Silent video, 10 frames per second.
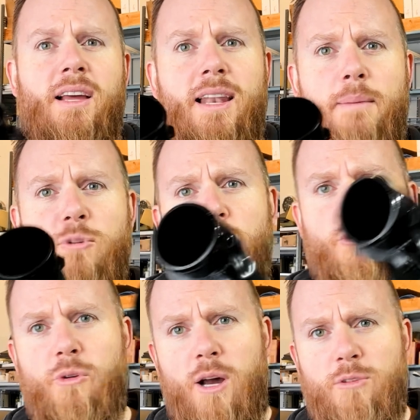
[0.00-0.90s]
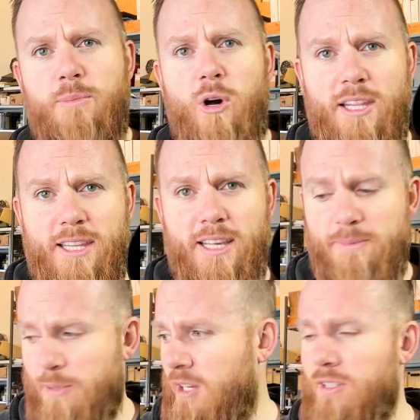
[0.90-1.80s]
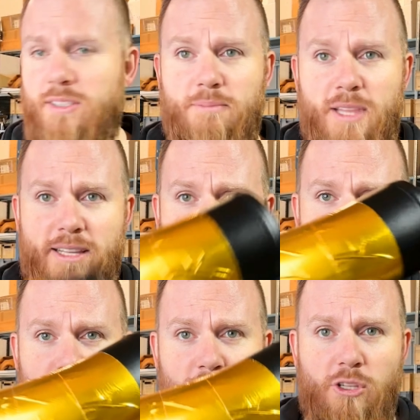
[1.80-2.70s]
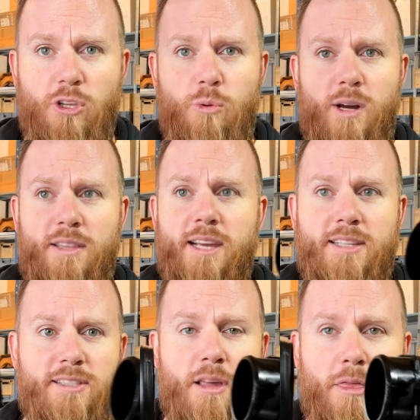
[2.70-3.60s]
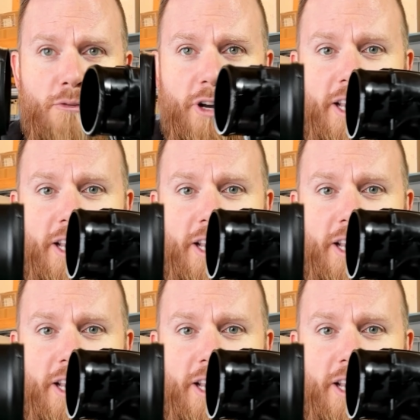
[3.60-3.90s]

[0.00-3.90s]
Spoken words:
Let me show you how small it is, because that's the new one, that's 3